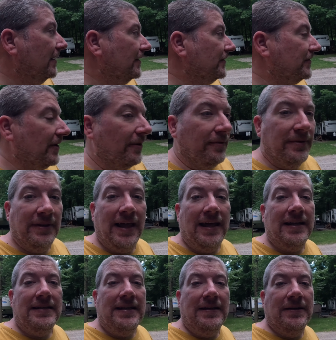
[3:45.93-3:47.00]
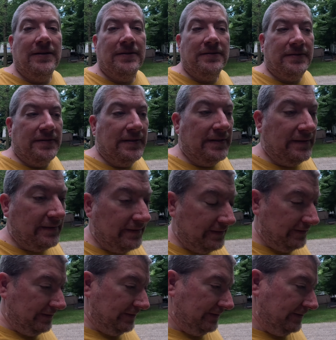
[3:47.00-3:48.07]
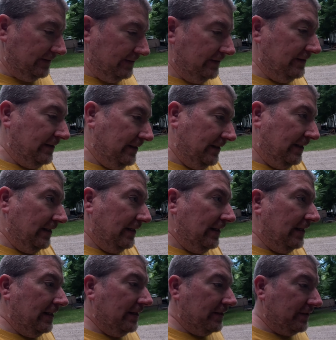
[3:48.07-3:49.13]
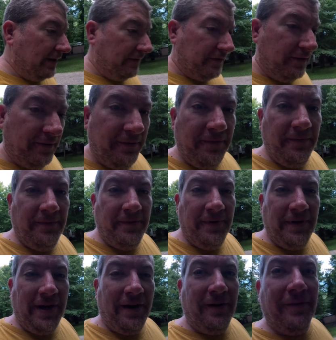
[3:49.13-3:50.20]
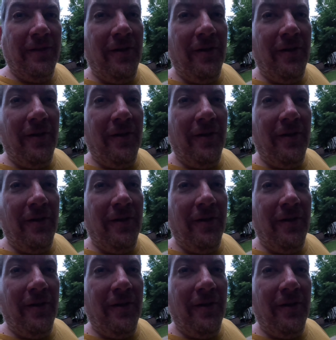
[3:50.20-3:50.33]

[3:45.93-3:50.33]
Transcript: So a lot of deers and stuff. So our